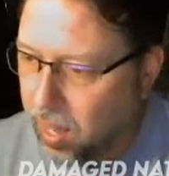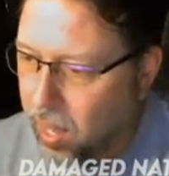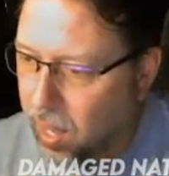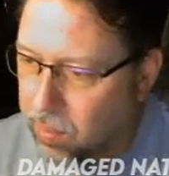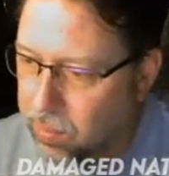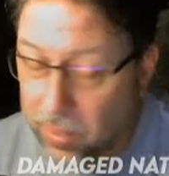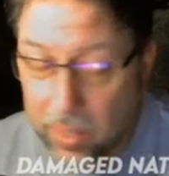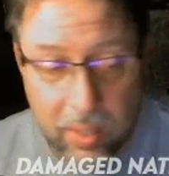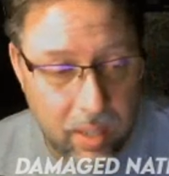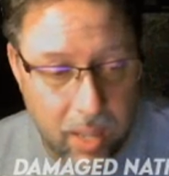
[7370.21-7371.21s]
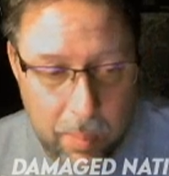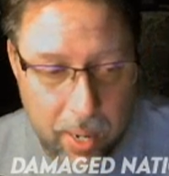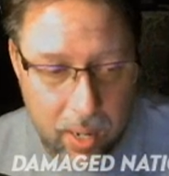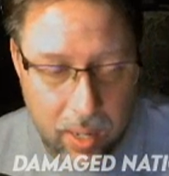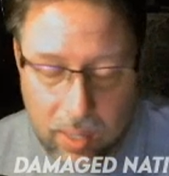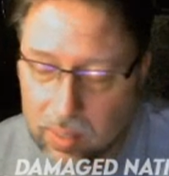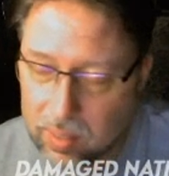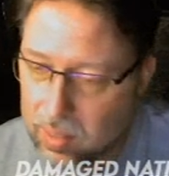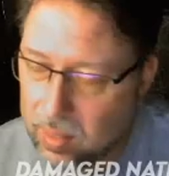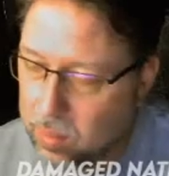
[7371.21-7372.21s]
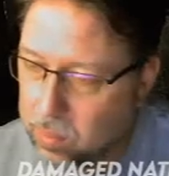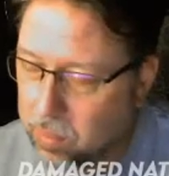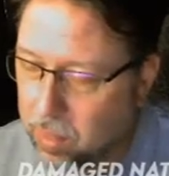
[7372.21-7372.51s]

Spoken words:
Feeling a lot better. My